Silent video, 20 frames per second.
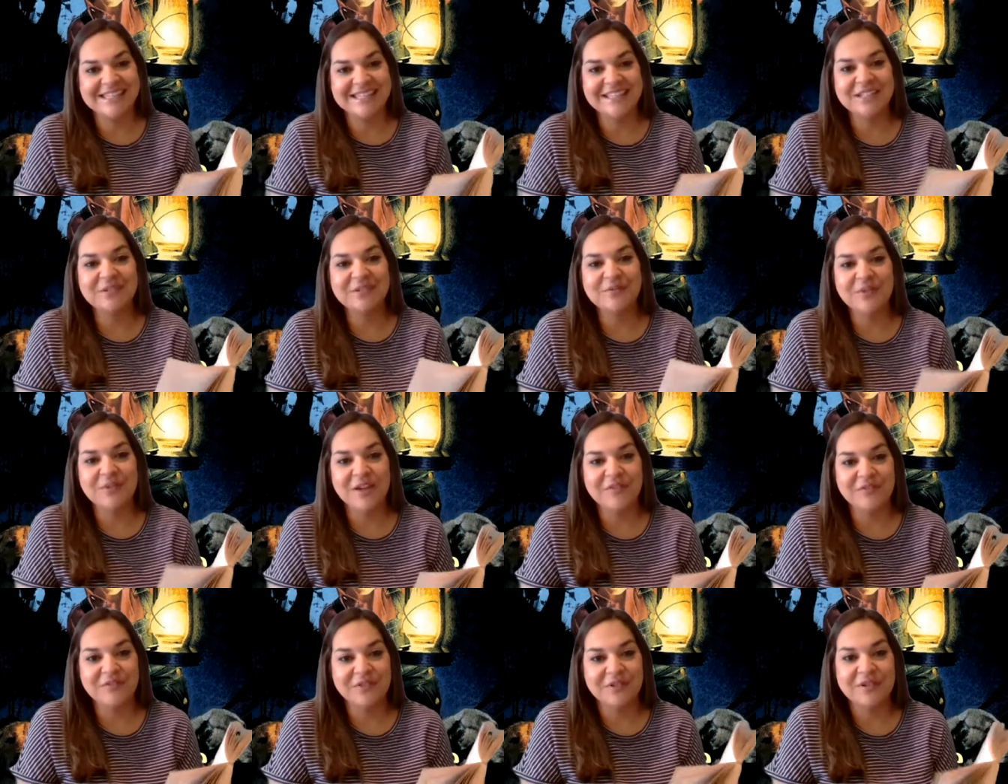a little
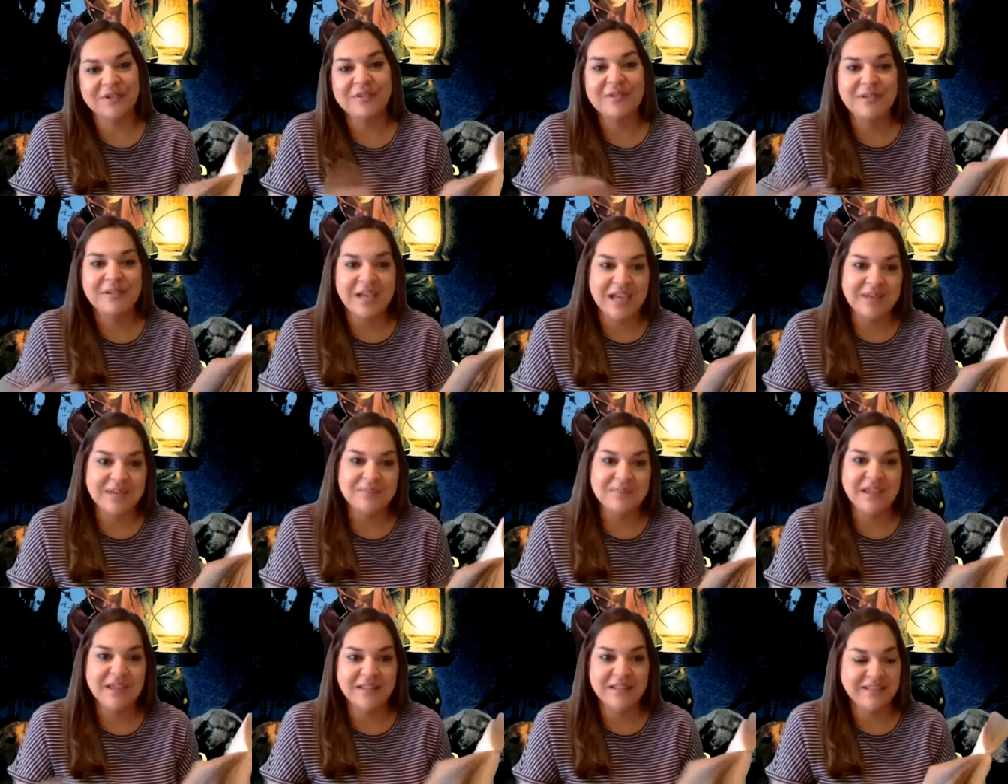rougher,
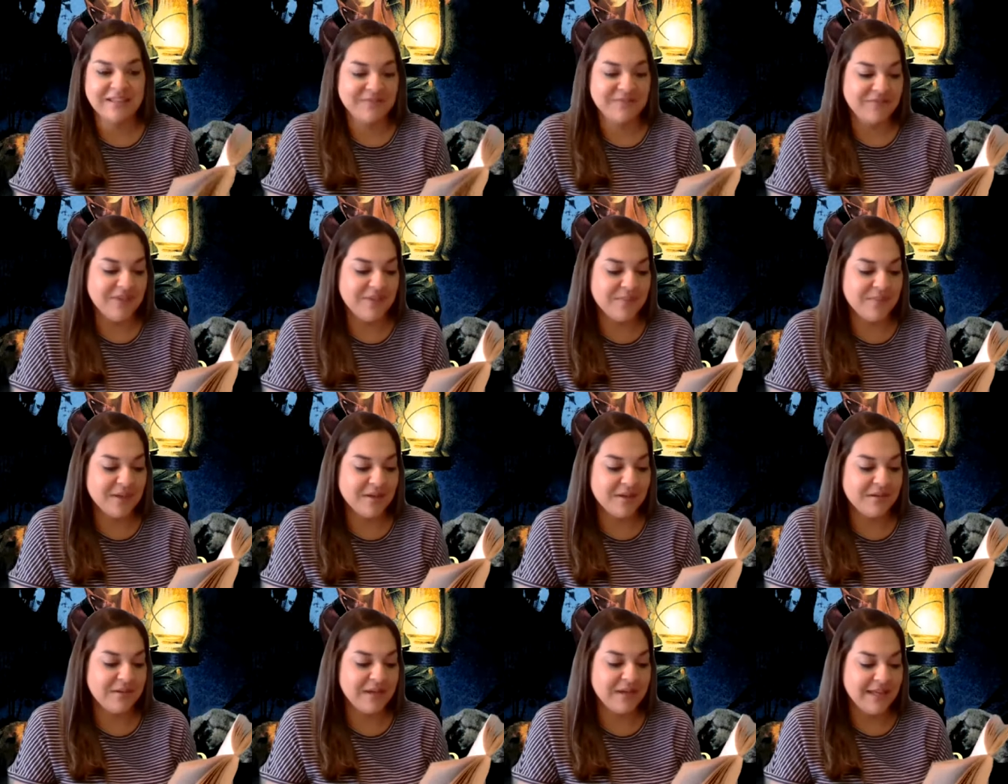male and
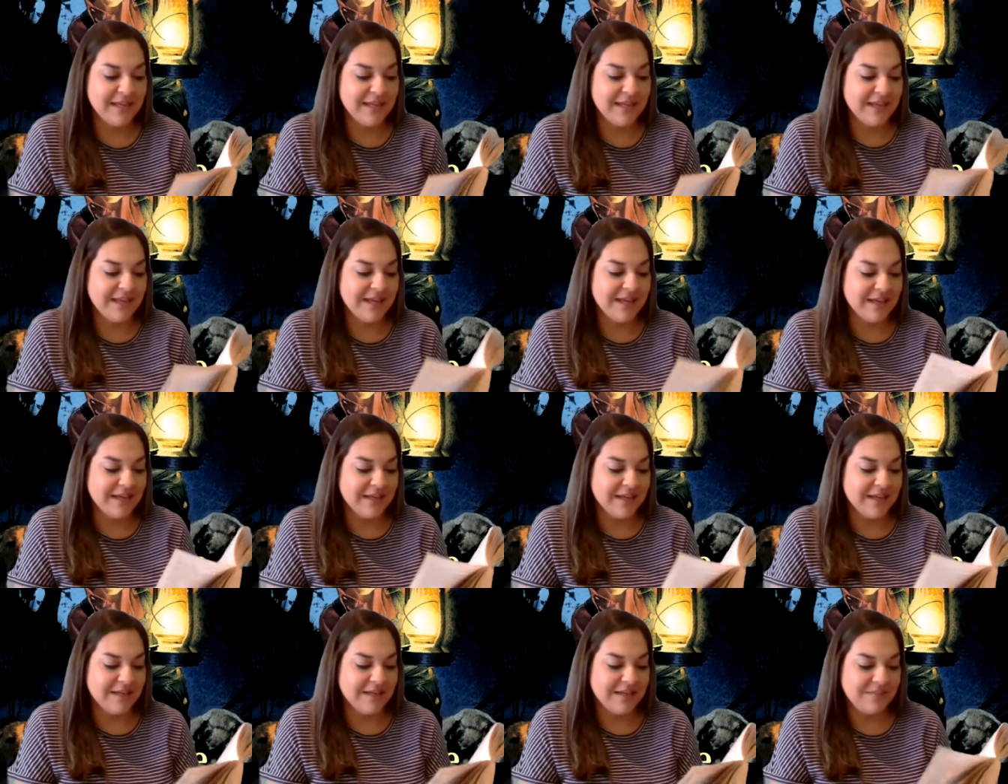female,
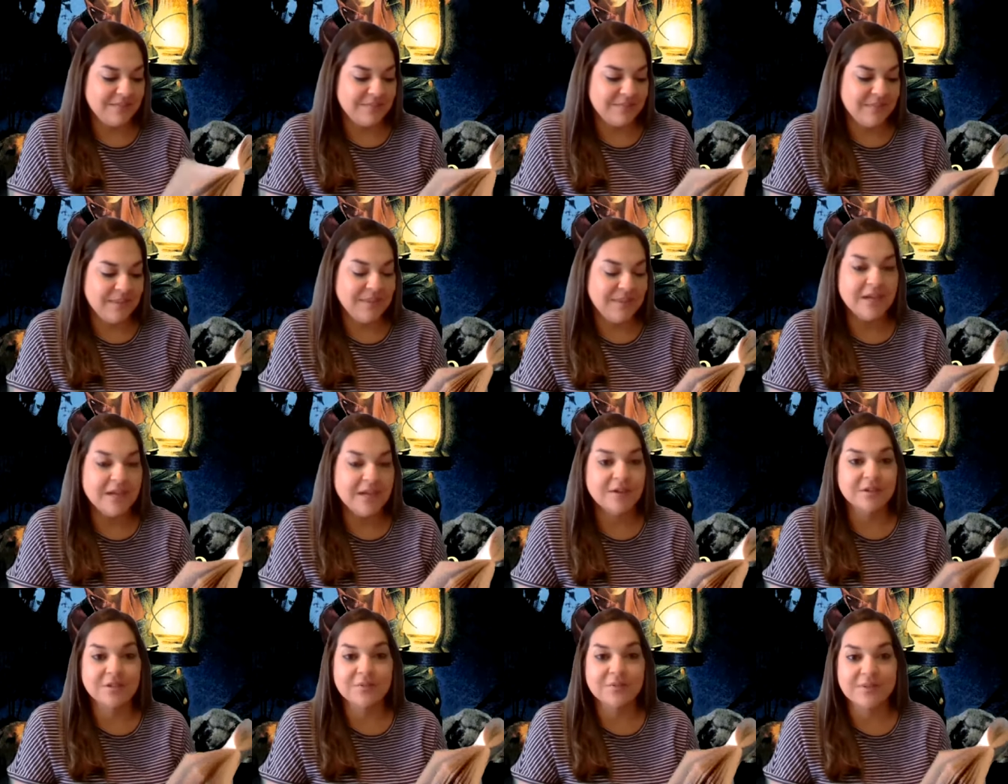maybe
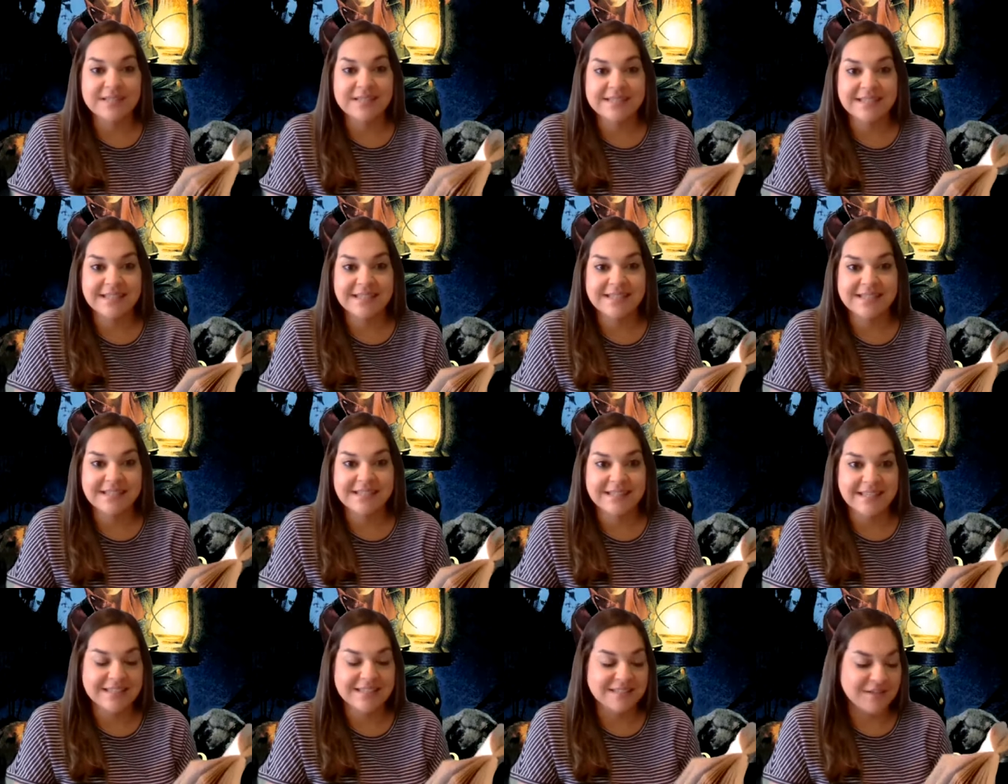characteristics in
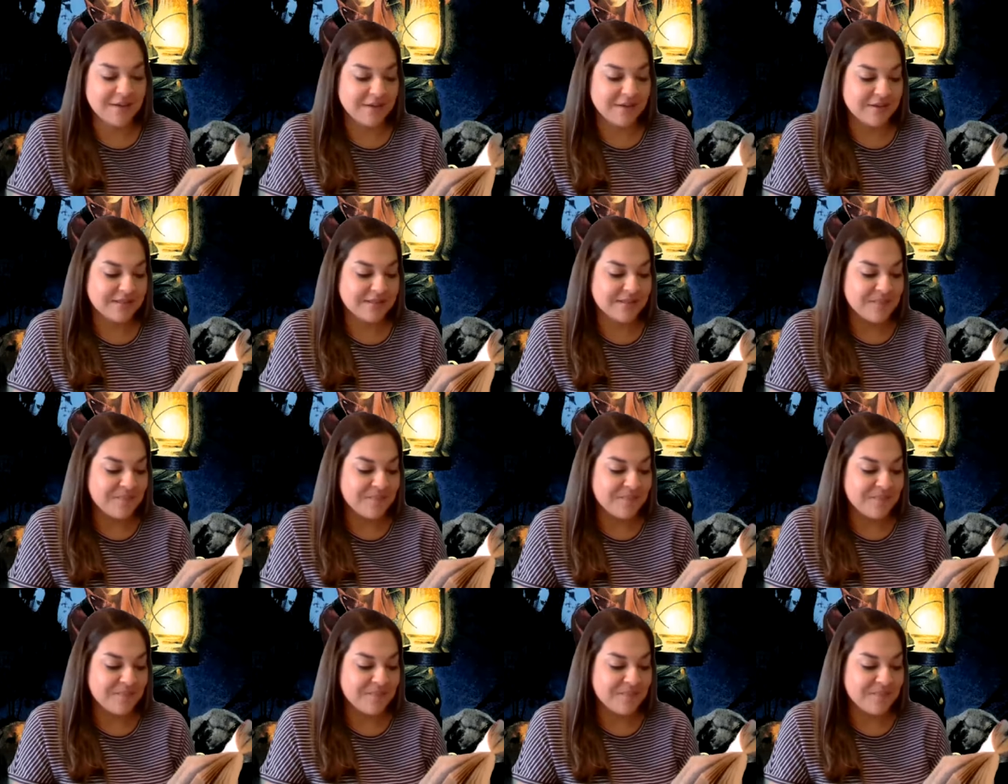these dogs.